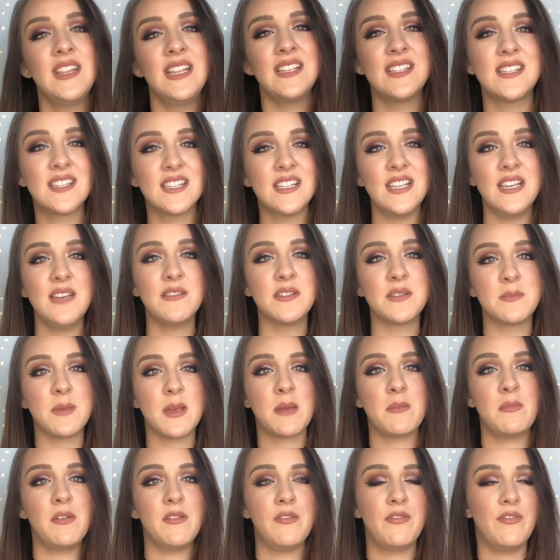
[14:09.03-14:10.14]
These sleeves
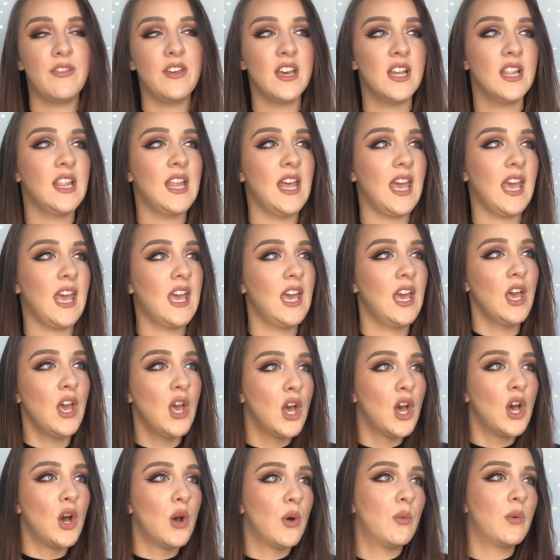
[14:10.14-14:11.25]
make me feel like
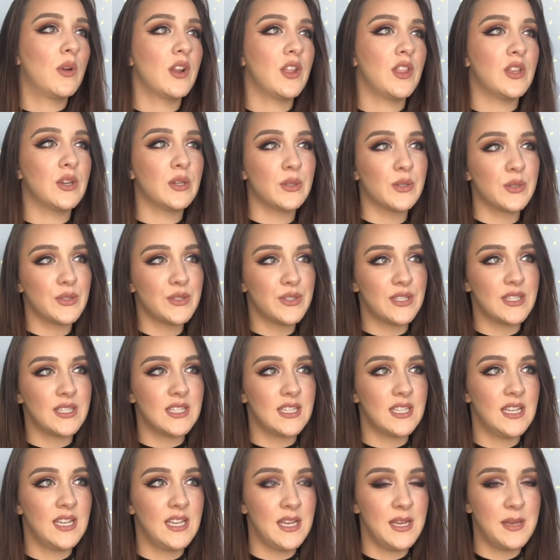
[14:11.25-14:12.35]
one of those
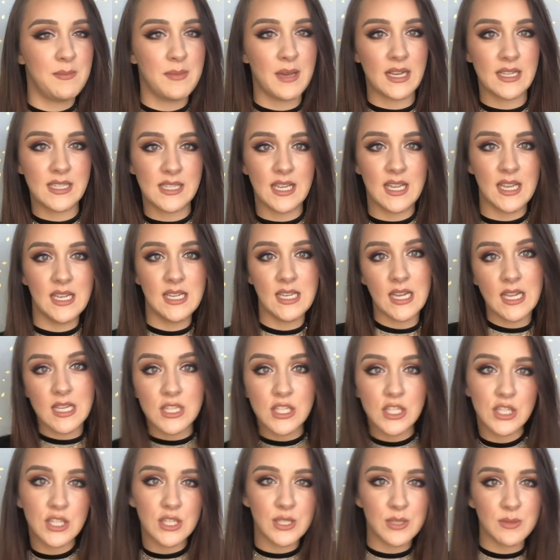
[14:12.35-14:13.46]
Mexican
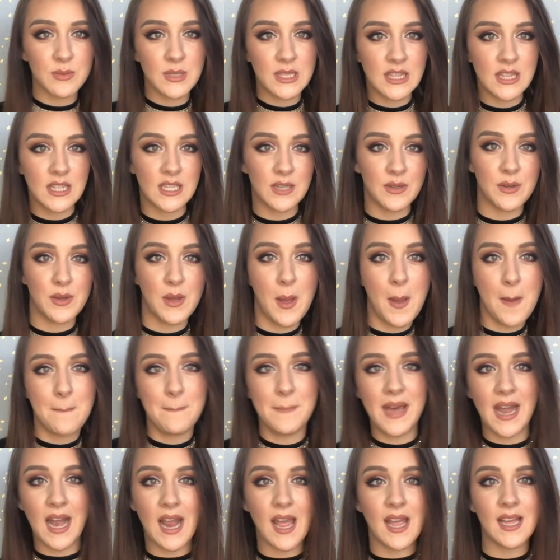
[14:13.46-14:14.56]
dancers with the
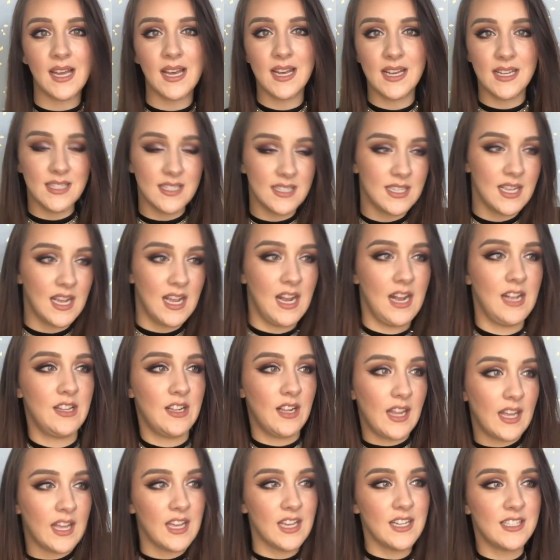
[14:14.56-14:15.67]
maracas and they're
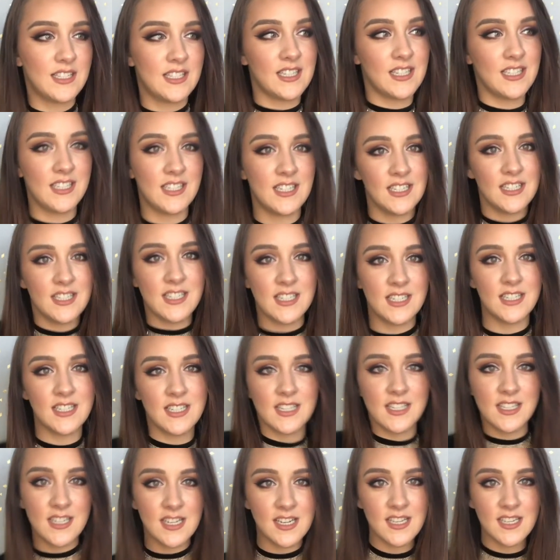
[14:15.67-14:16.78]
like chicka chicka chicka chicka
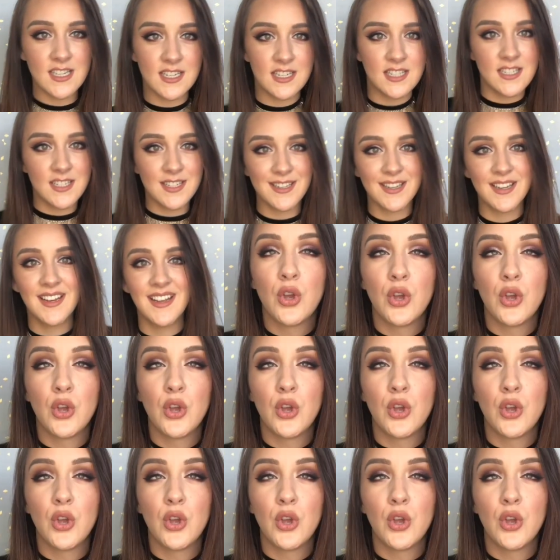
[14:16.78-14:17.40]
chicka chicka chicka.